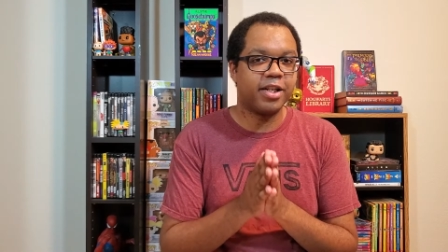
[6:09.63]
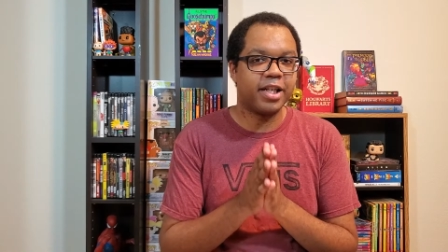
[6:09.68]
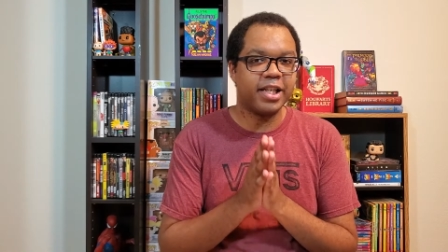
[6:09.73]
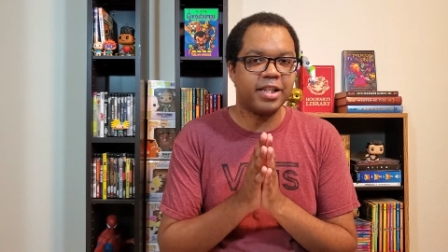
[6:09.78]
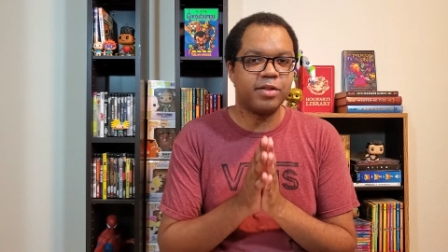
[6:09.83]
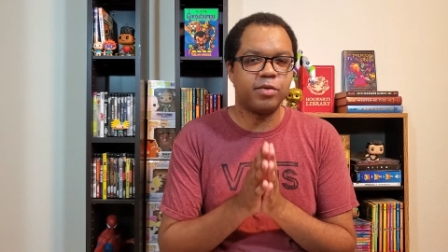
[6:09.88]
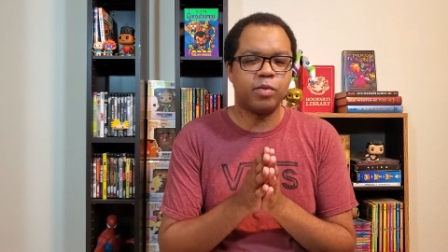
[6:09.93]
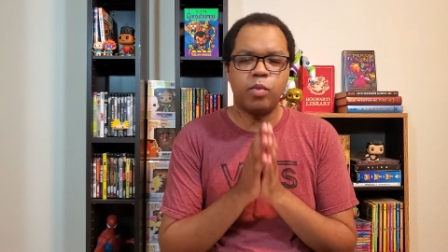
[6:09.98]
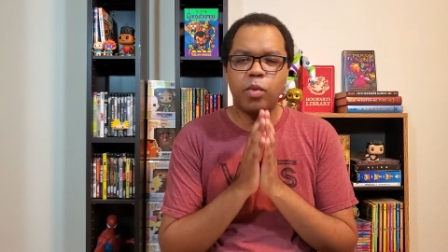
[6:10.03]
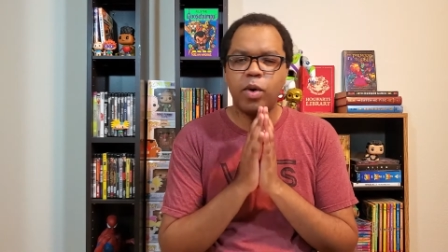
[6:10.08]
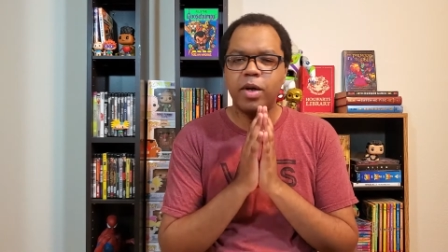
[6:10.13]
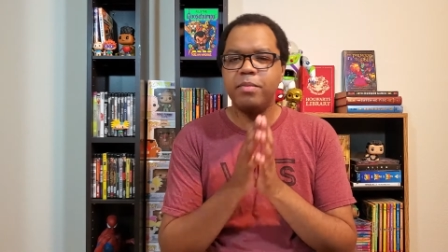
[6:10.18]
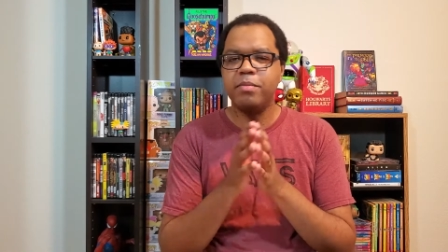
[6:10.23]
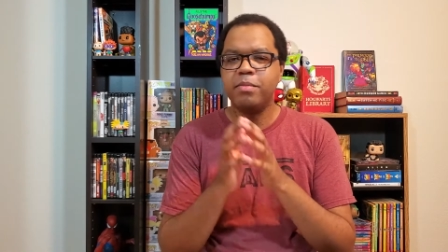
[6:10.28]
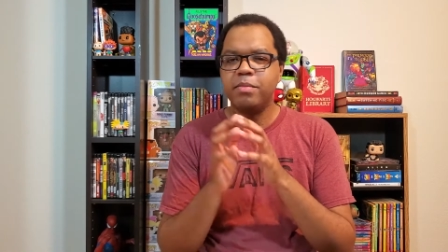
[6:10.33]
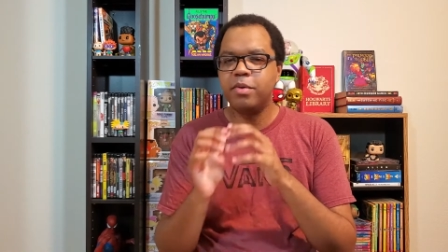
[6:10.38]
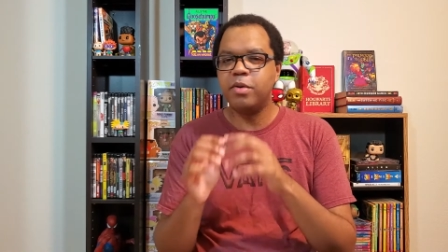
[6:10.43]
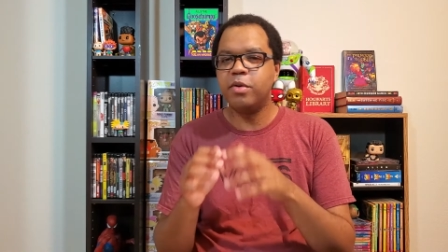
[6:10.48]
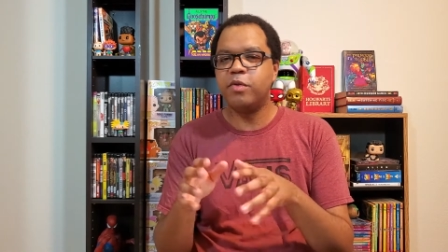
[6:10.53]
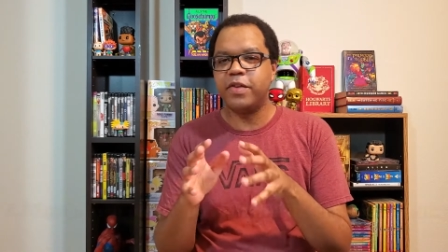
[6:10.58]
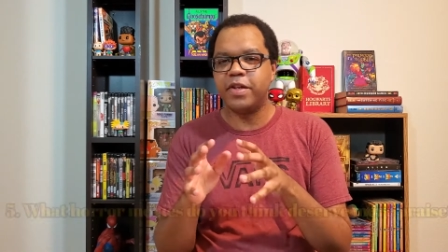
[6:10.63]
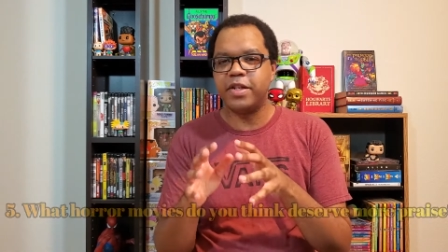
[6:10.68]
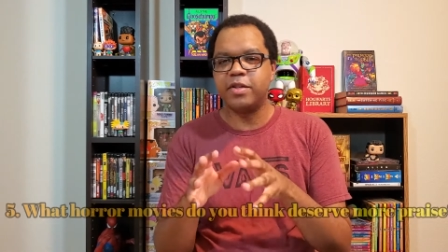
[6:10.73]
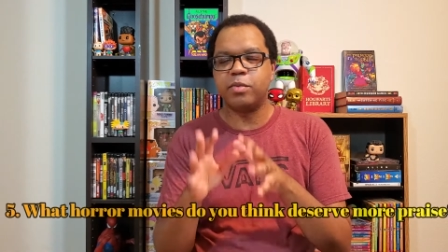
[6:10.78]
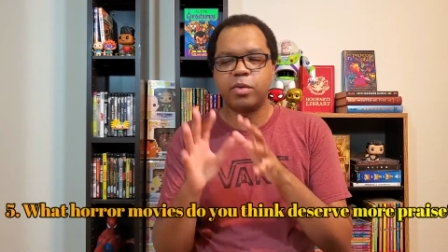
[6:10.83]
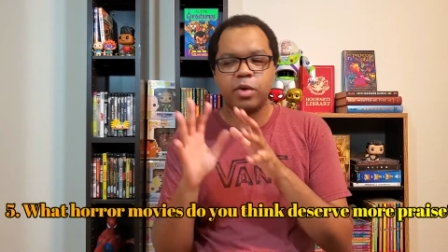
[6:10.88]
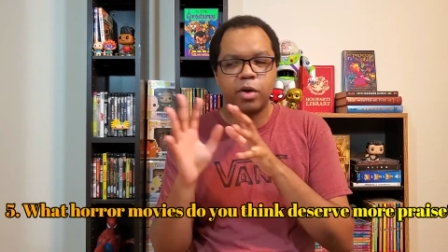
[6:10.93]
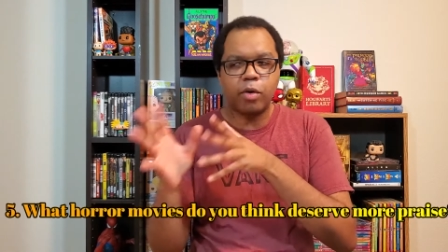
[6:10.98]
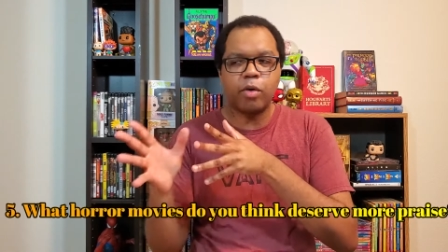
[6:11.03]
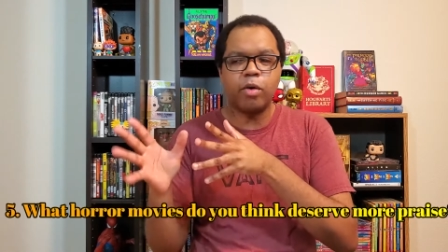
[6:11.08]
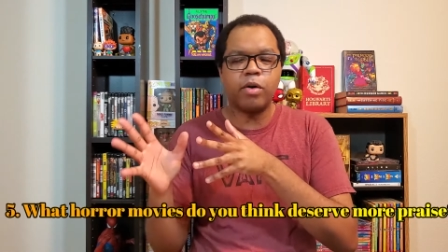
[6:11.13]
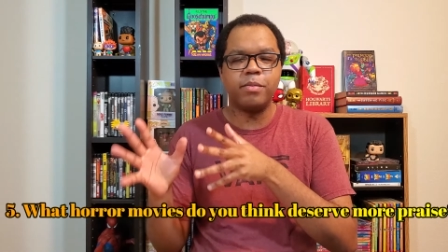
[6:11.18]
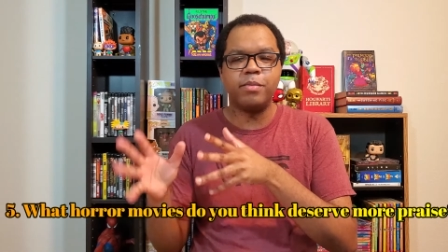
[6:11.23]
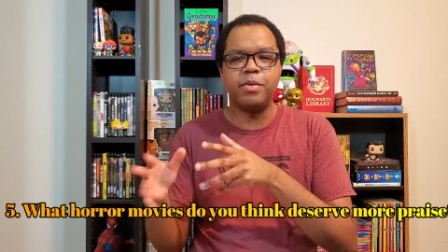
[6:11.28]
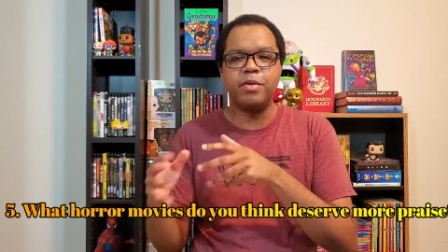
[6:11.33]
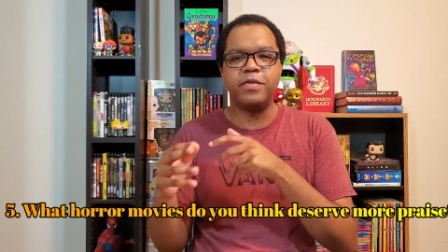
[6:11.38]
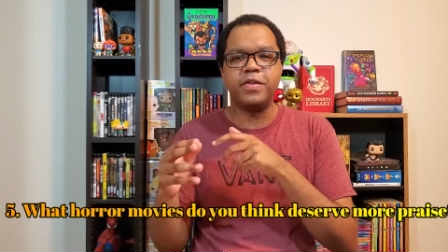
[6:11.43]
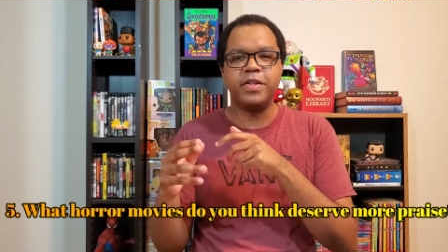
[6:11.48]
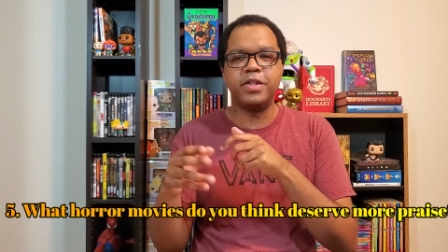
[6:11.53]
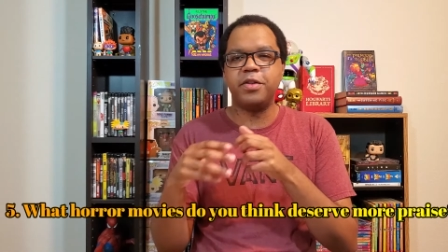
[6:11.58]
and it is what horror
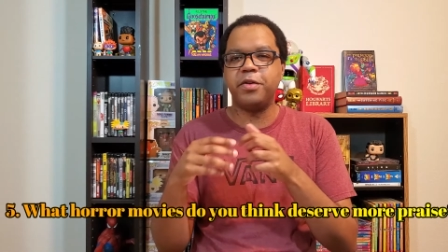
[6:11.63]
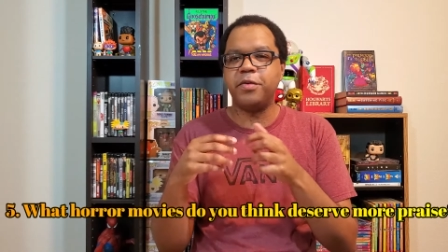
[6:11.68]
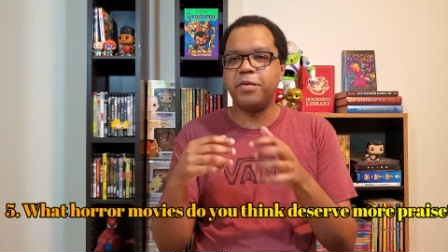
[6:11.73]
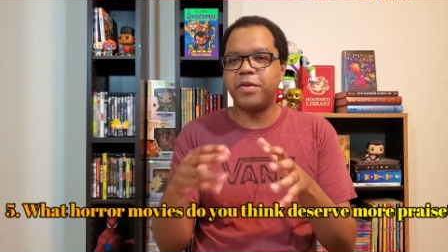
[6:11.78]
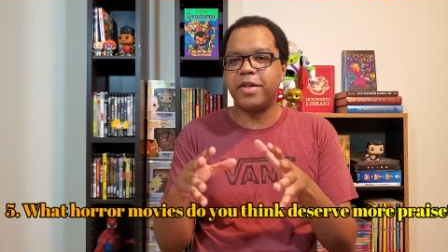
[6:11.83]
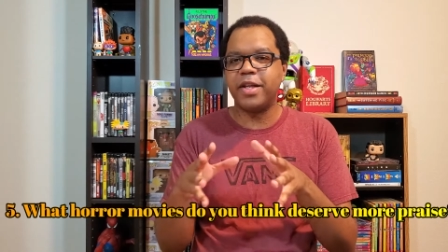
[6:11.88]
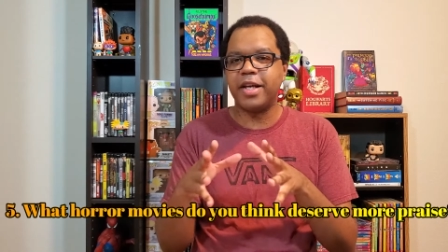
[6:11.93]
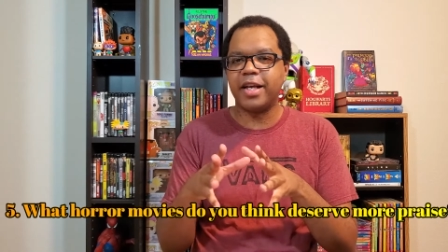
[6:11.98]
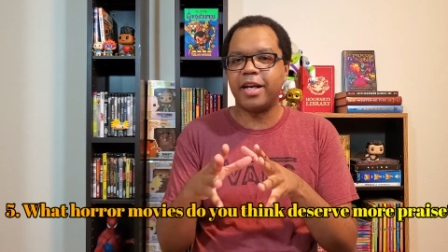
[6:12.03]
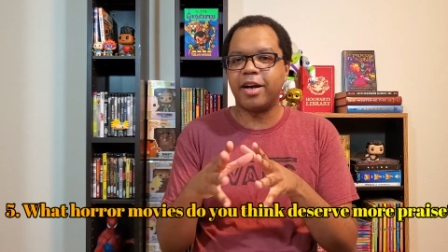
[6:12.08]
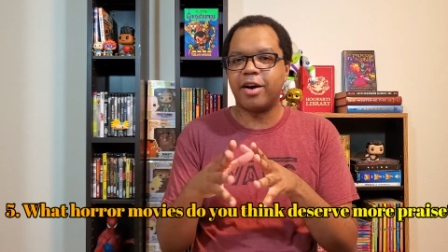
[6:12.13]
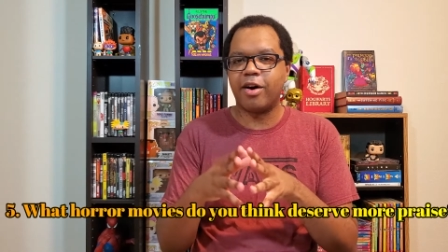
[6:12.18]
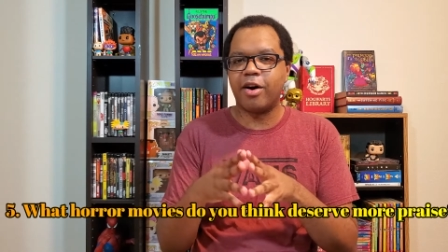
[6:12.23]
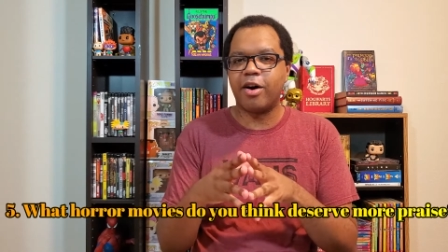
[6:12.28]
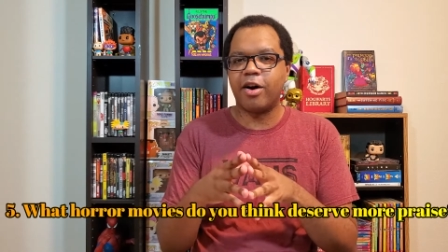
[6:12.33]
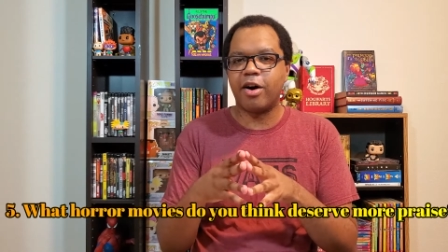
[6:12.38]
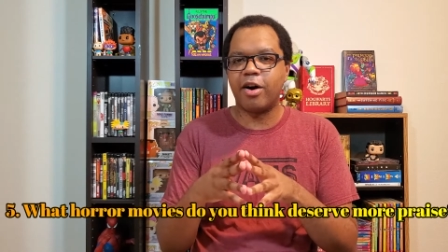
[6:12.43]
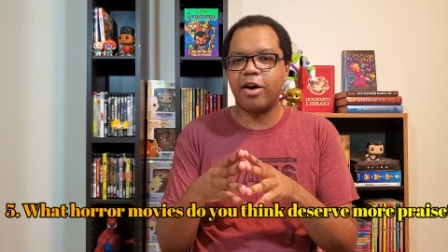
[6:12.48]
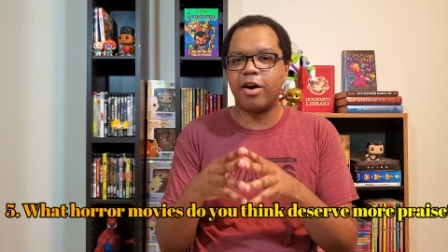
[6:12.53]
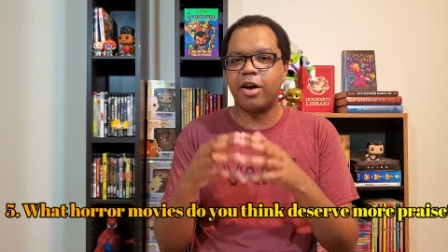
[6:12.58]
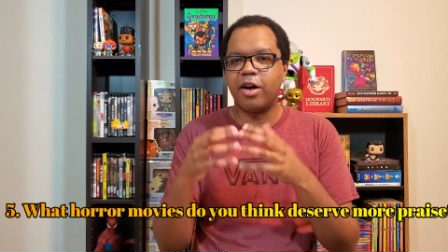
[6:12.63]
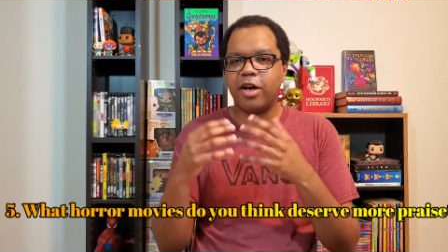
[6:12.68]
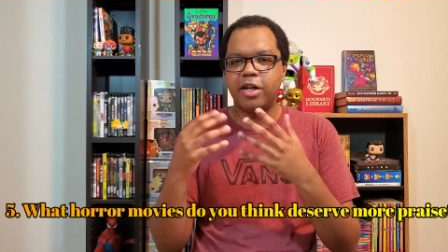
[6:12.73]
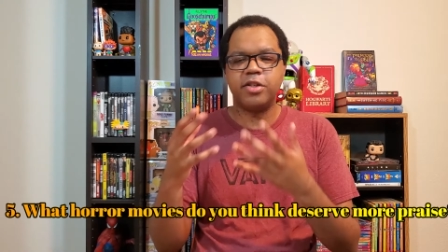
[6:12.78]
movies do you think are